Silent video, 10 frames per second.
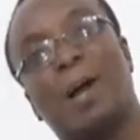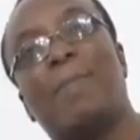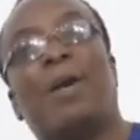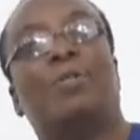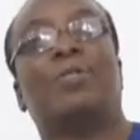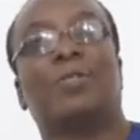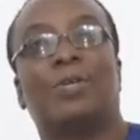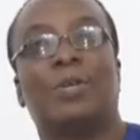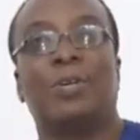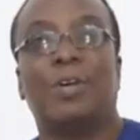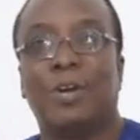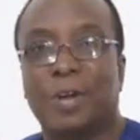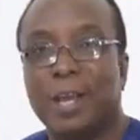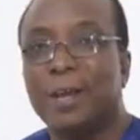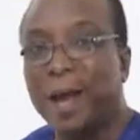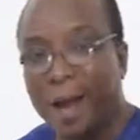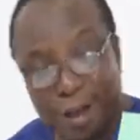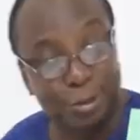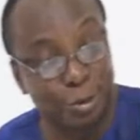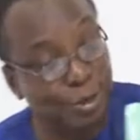amounts, okay,
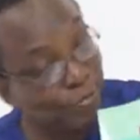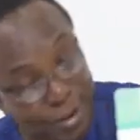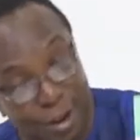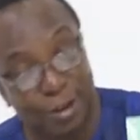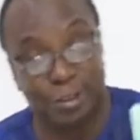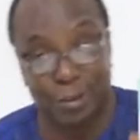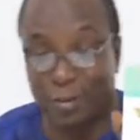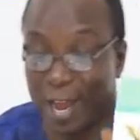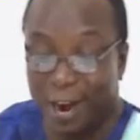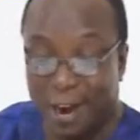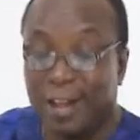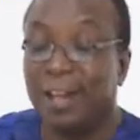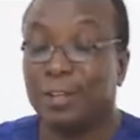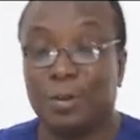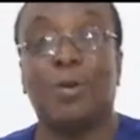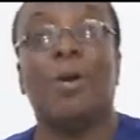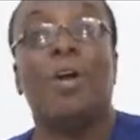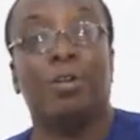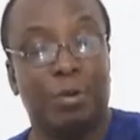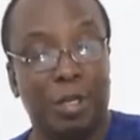actually millions of naira. So
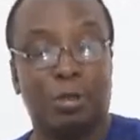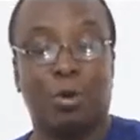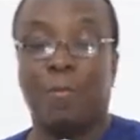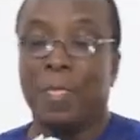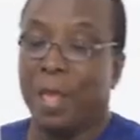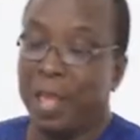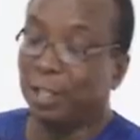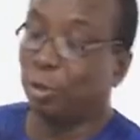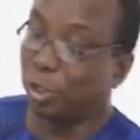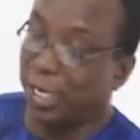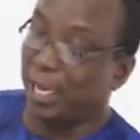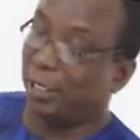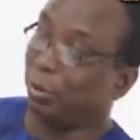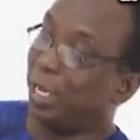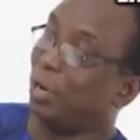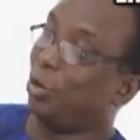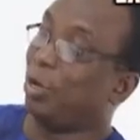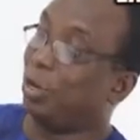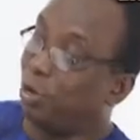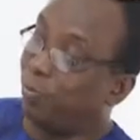you need to, A to Z, you tell you
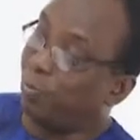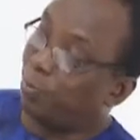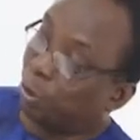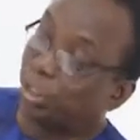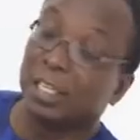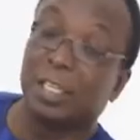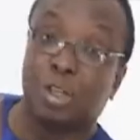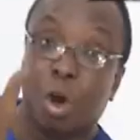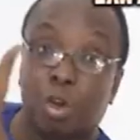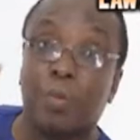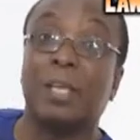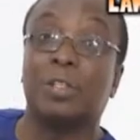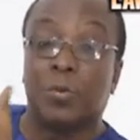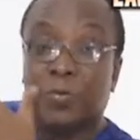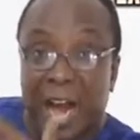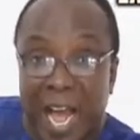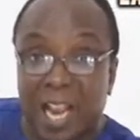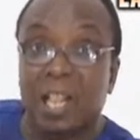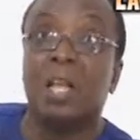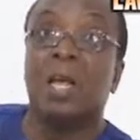the process, the documents to
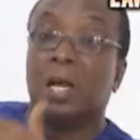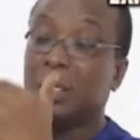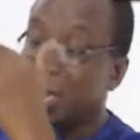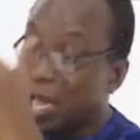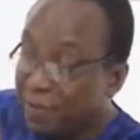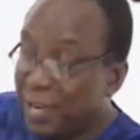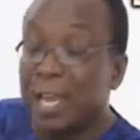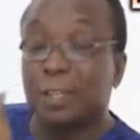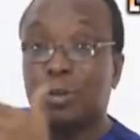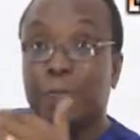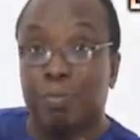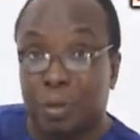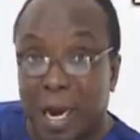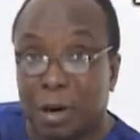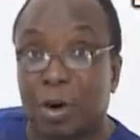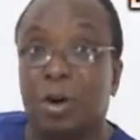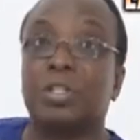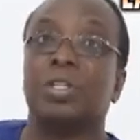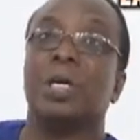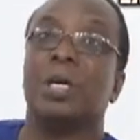file, the evidence to put
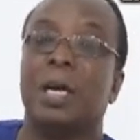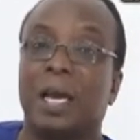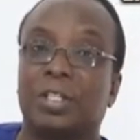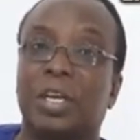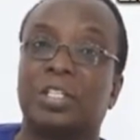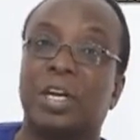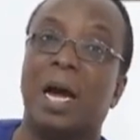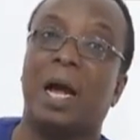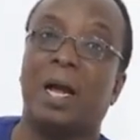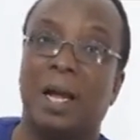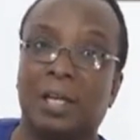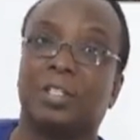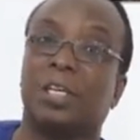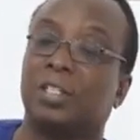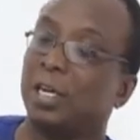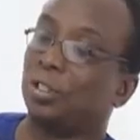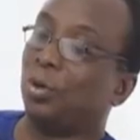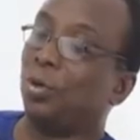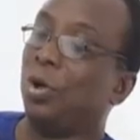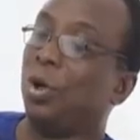across, etc., etc.
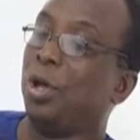So,